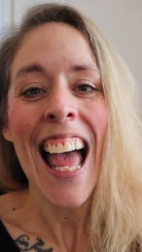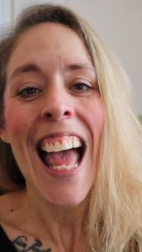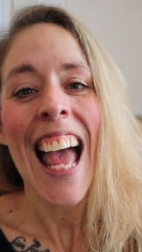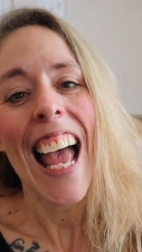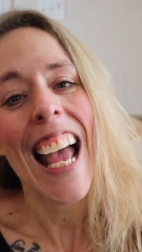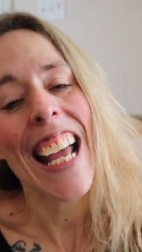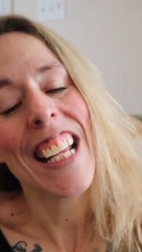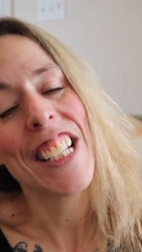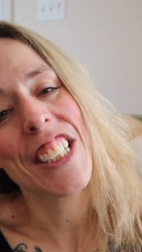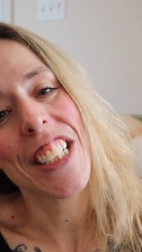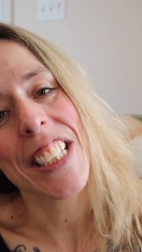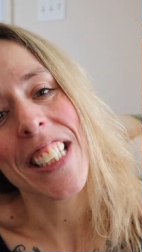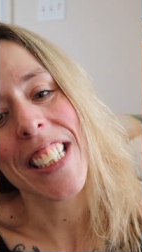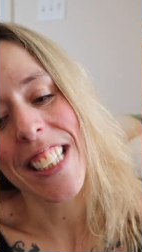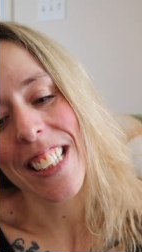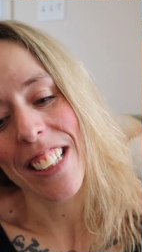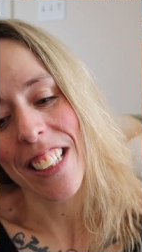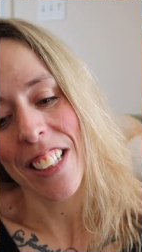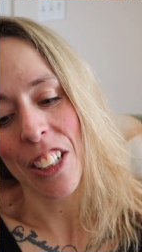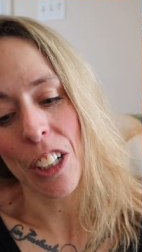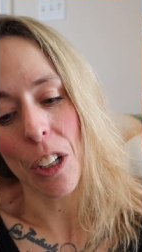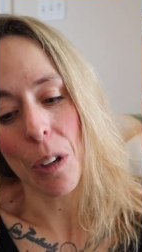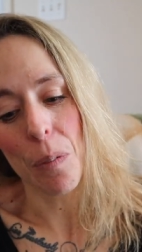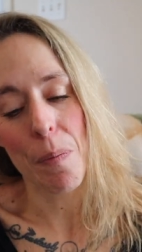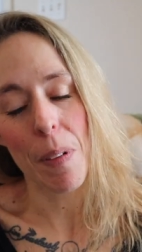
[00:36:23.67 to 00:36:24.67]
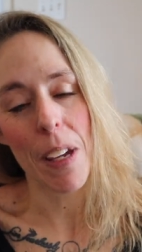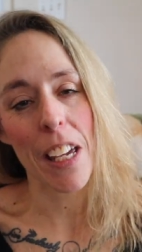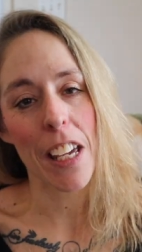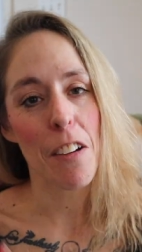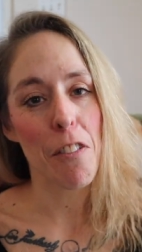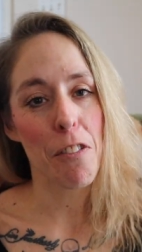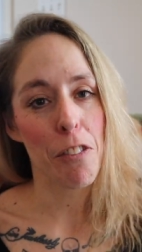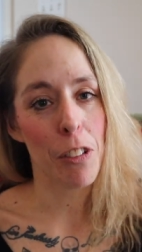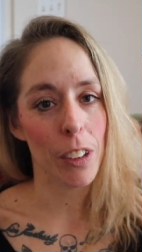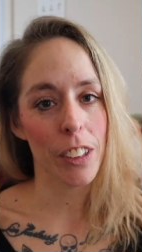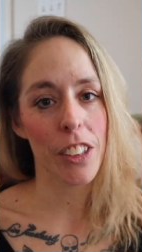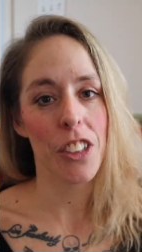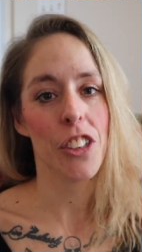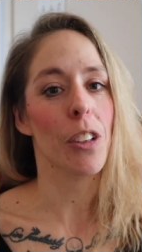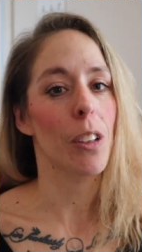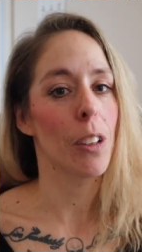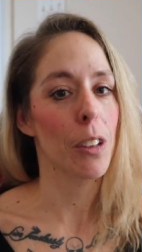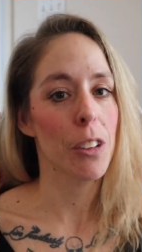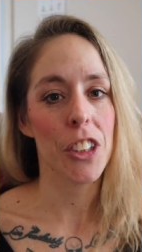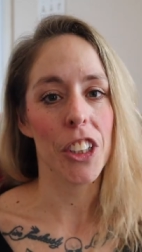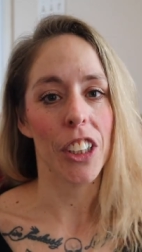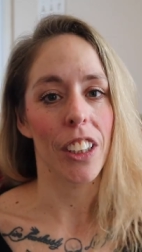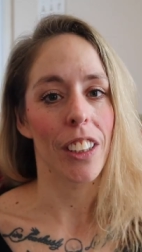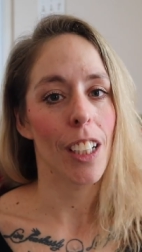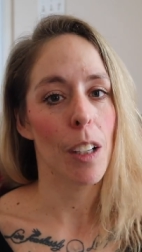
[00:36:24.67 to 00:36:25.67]
And just, you know, be full
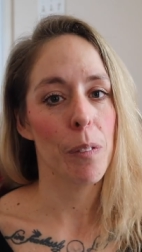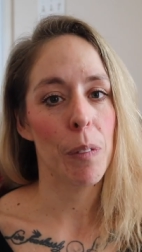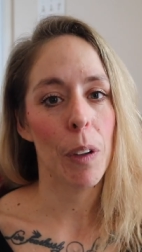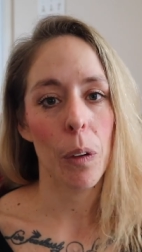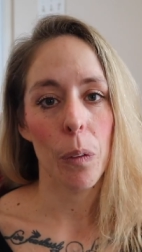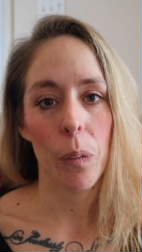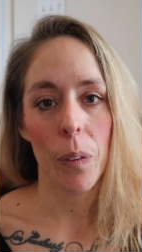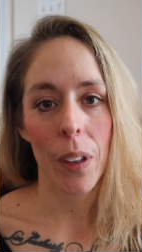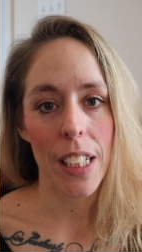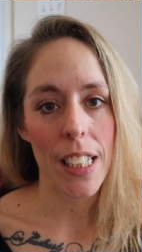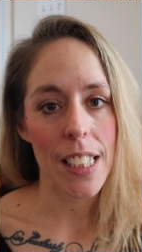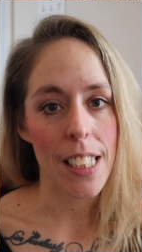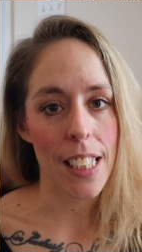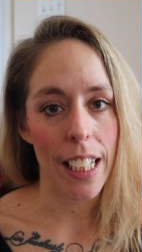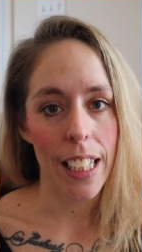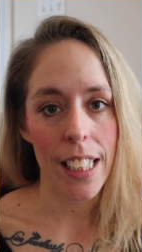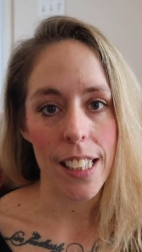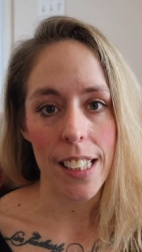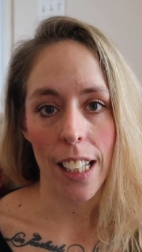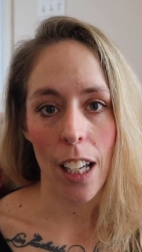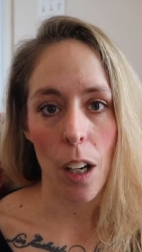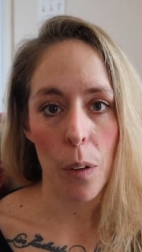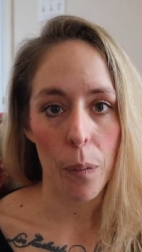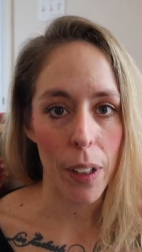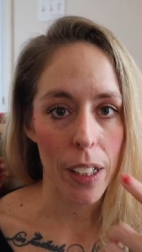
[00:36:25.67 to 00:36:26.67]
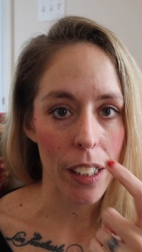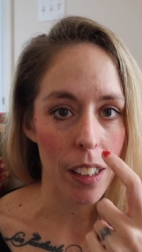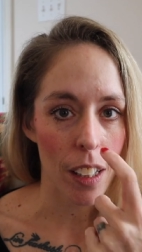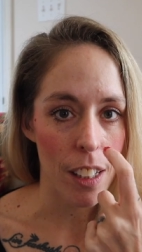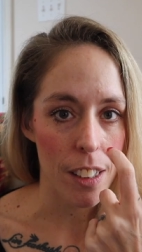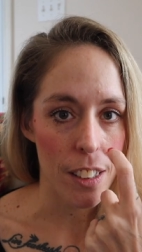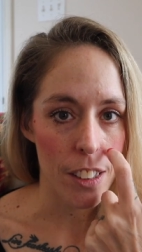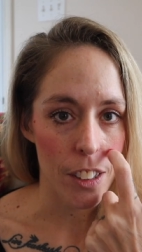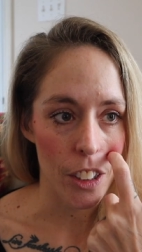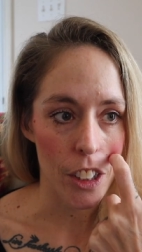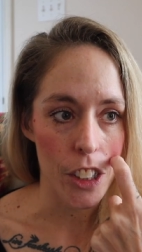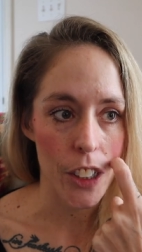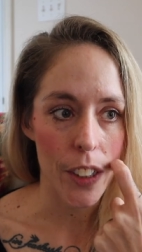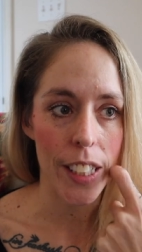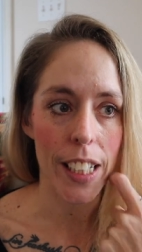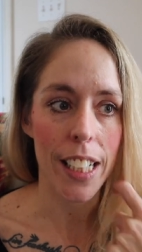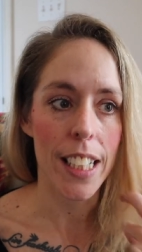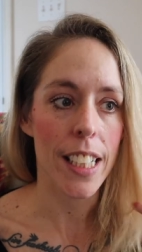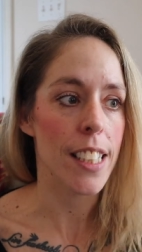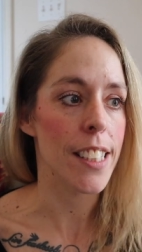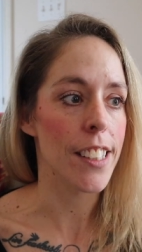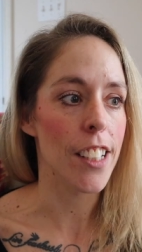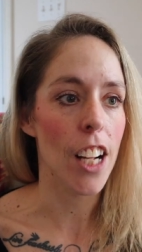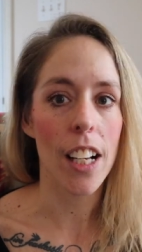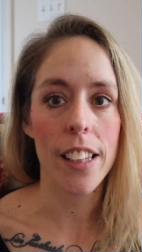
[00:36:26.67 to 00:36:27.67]
disclosure about what it's like to get weight loss surgery.
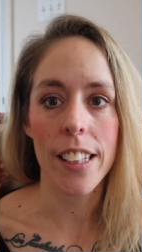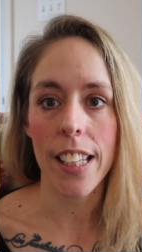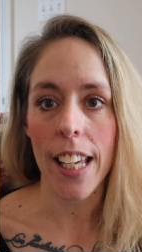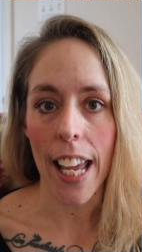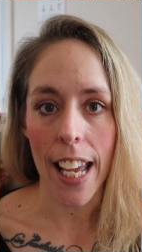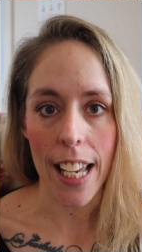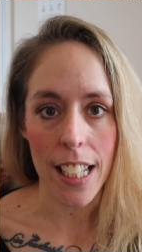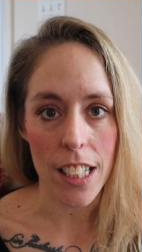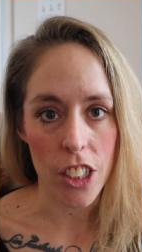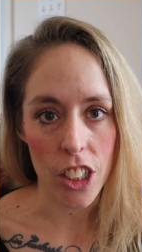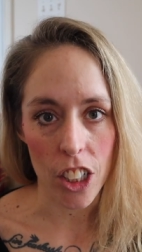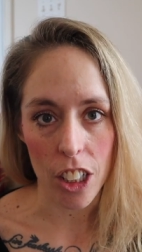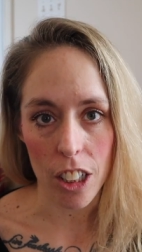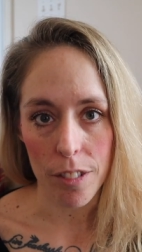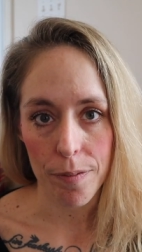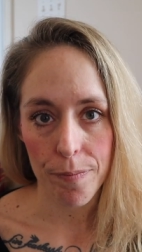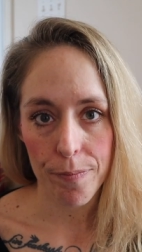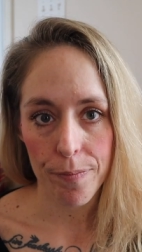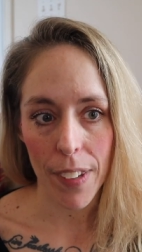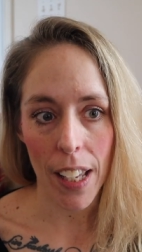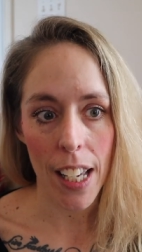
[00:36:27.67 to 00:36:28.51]
It is not the answer.